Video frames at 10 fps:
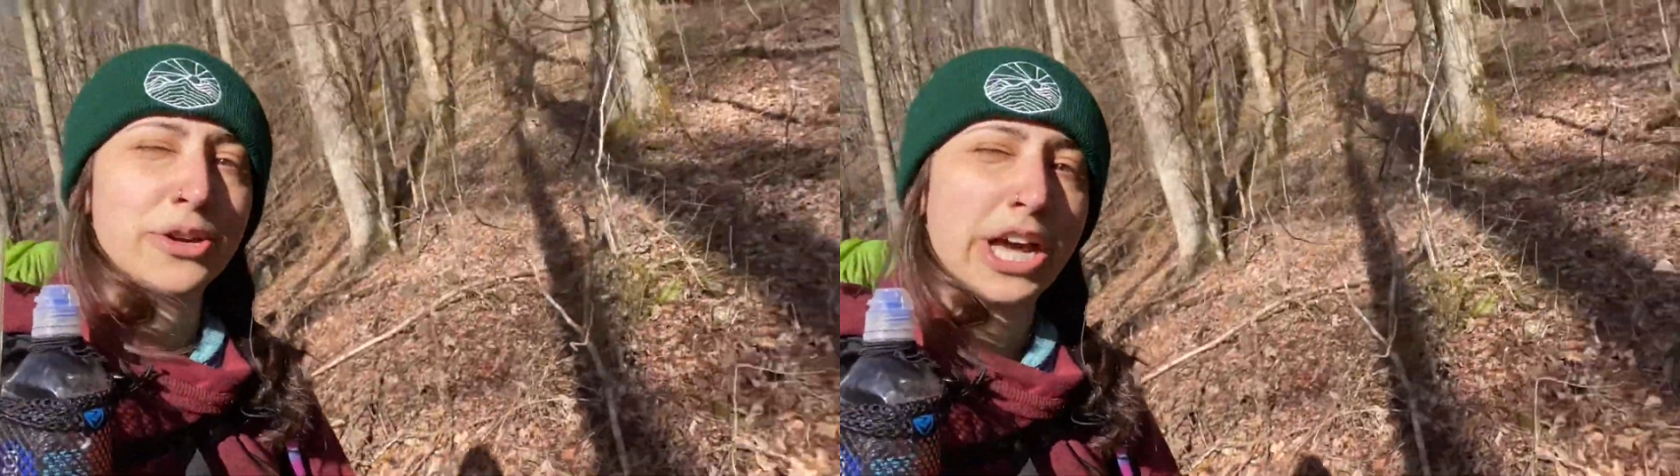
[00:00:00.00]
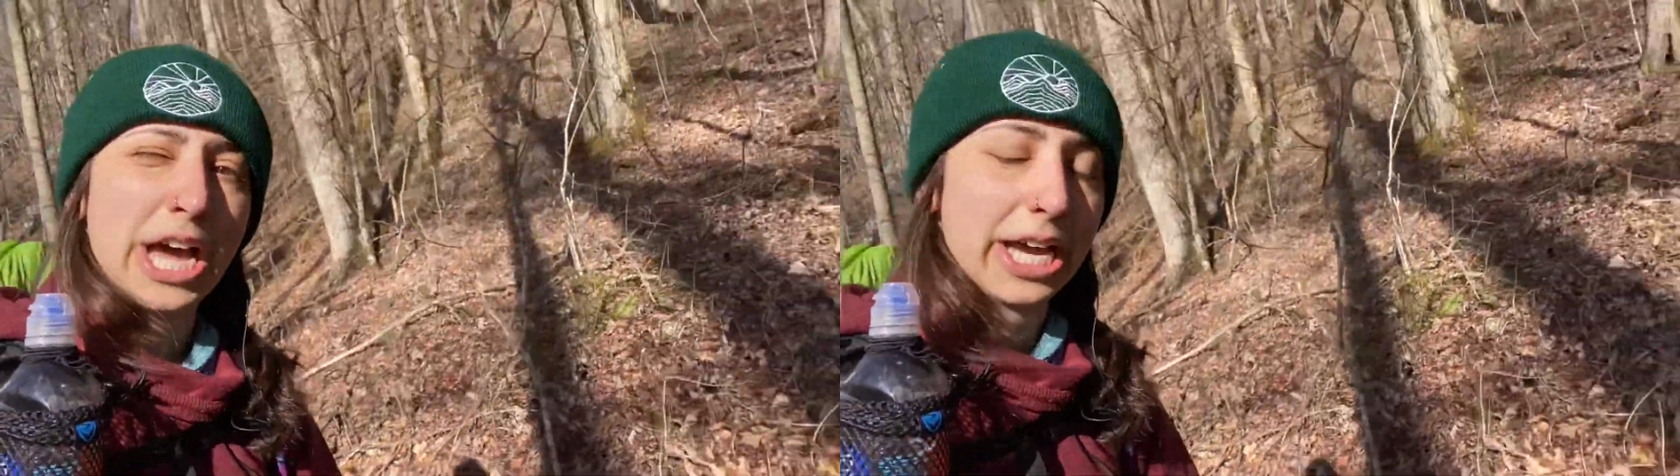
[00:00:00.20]

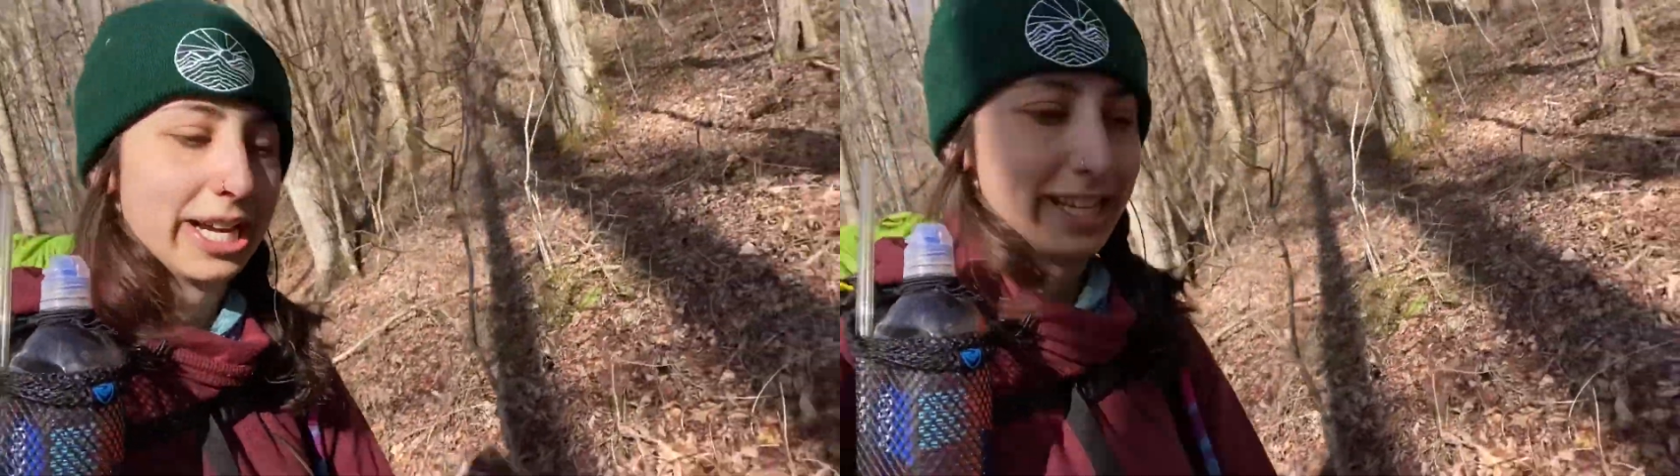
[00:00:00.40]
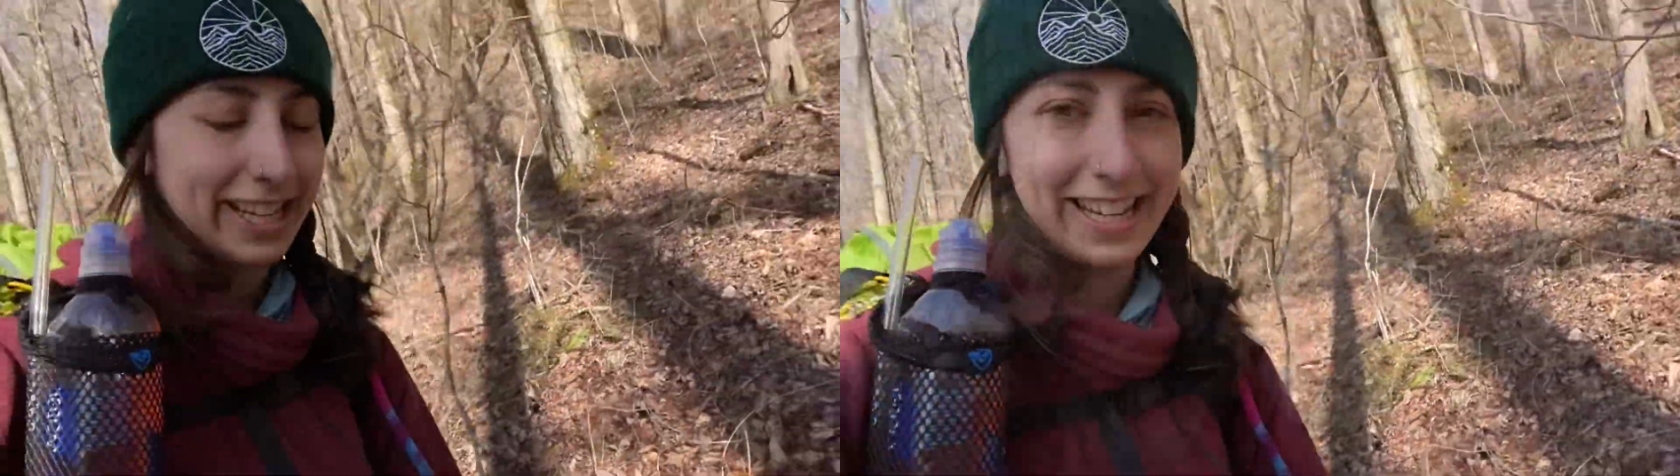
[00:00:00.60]
day
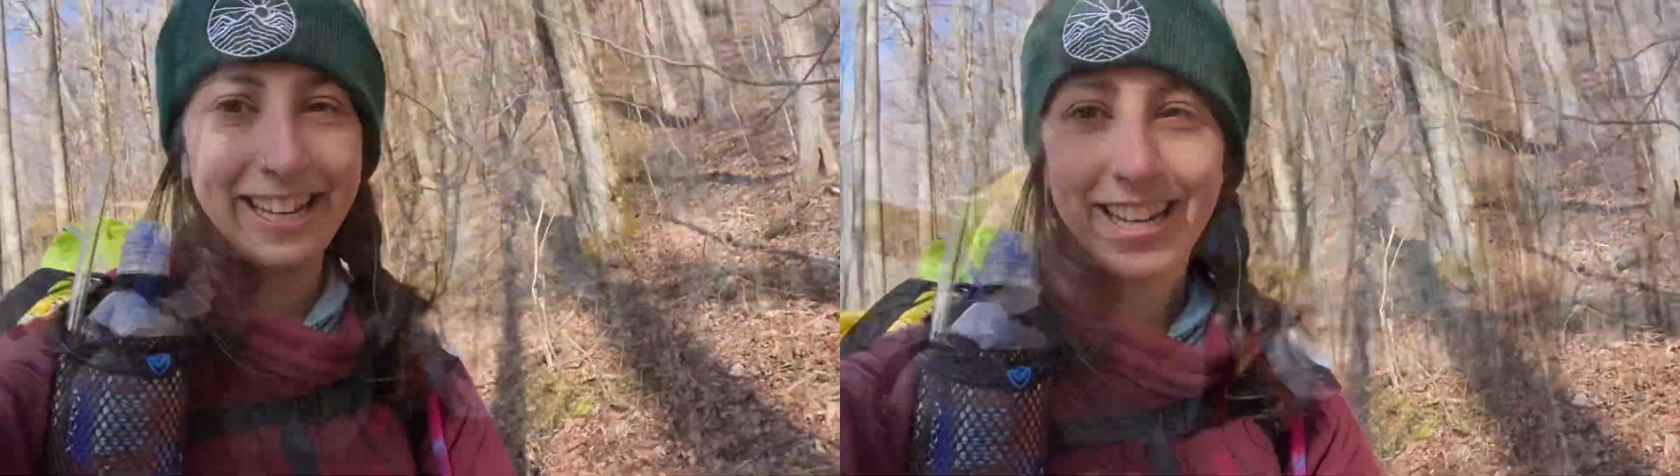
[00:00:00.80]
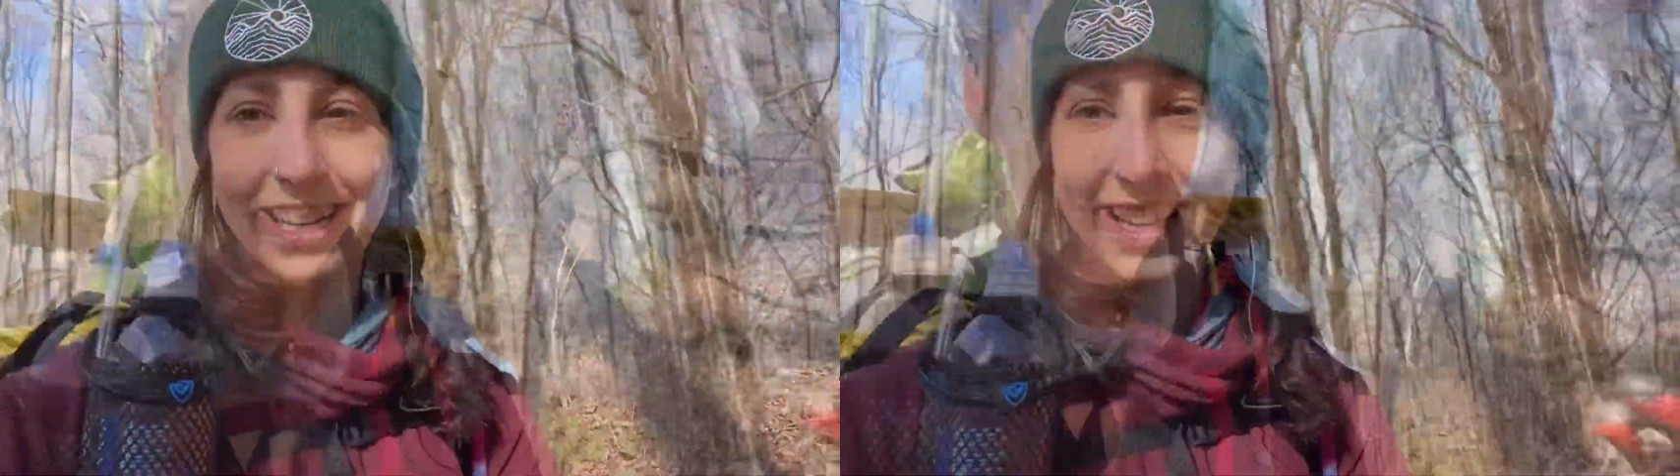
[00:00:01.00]

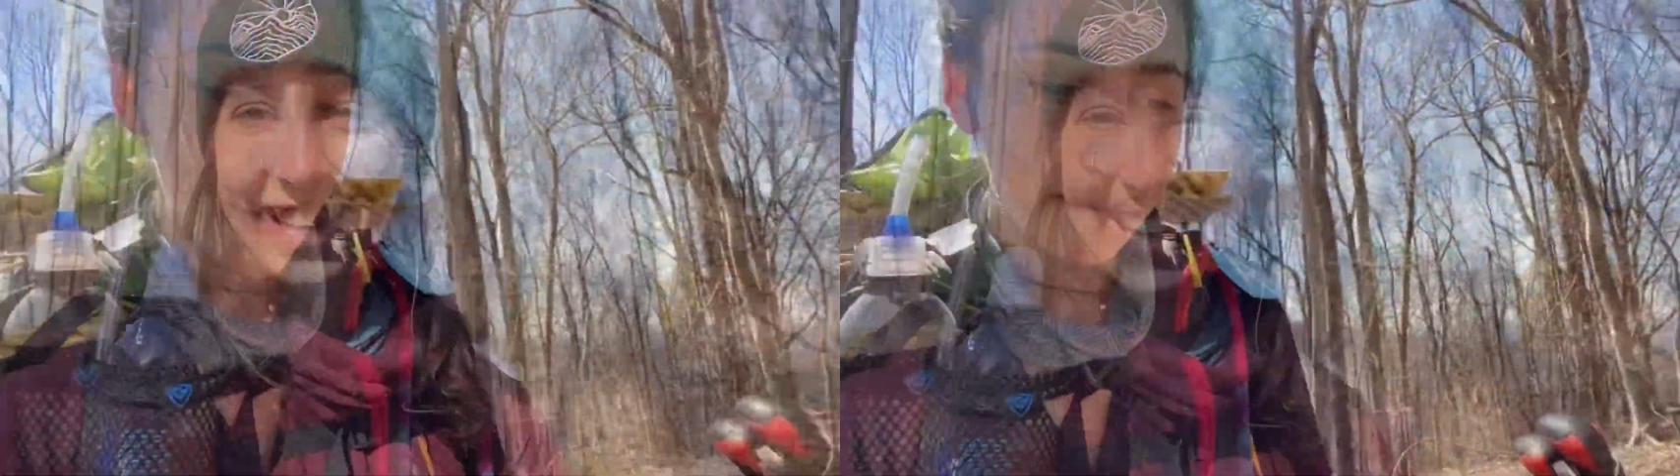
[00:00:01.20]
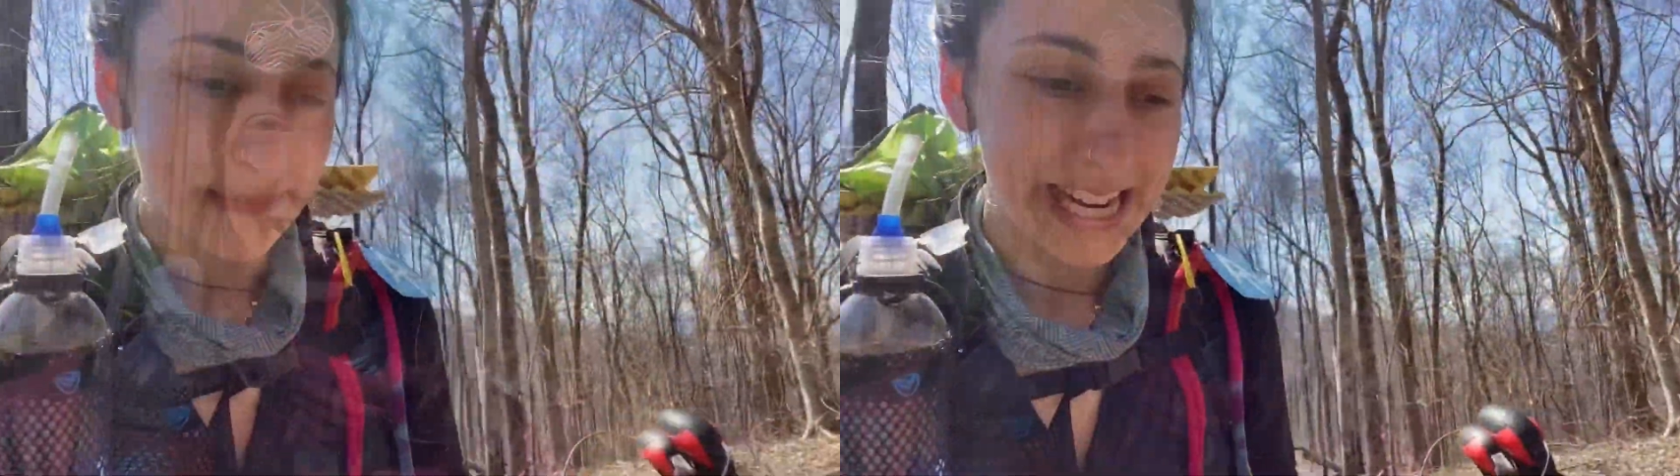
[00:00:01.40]

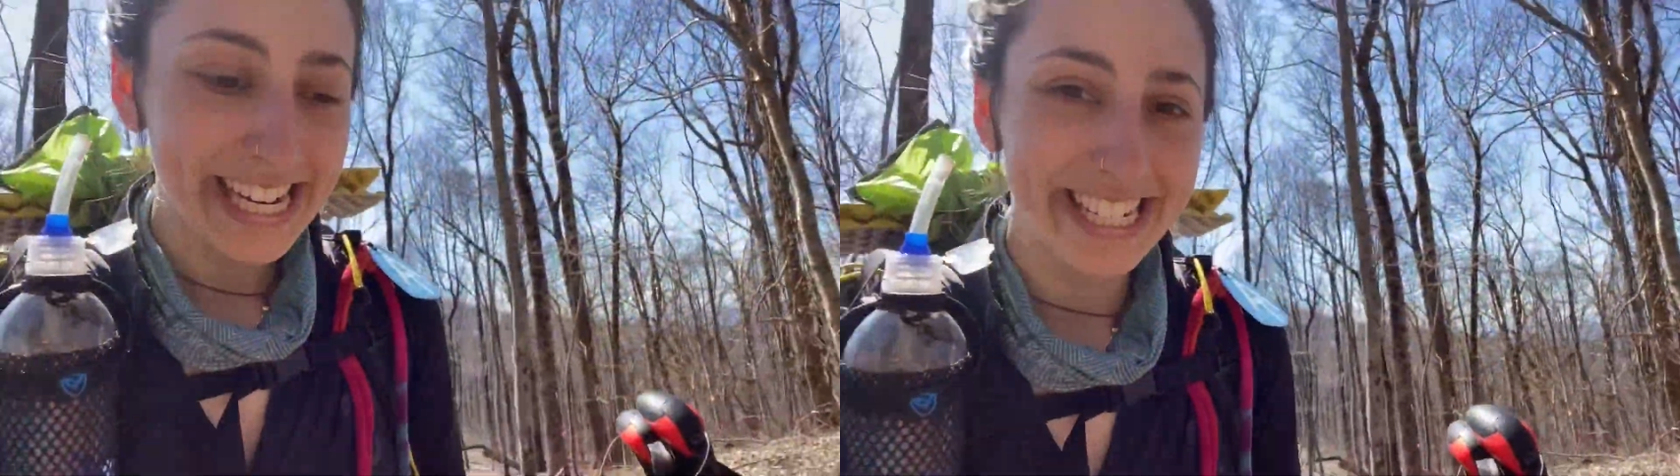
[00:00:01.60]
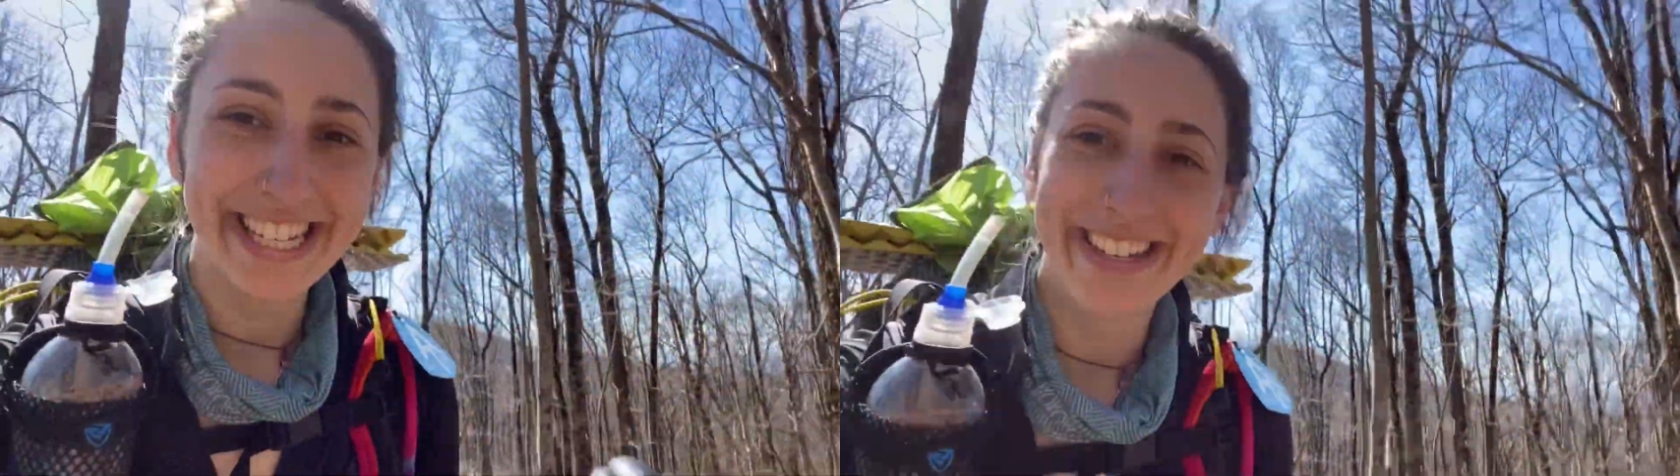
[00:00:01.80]
made it to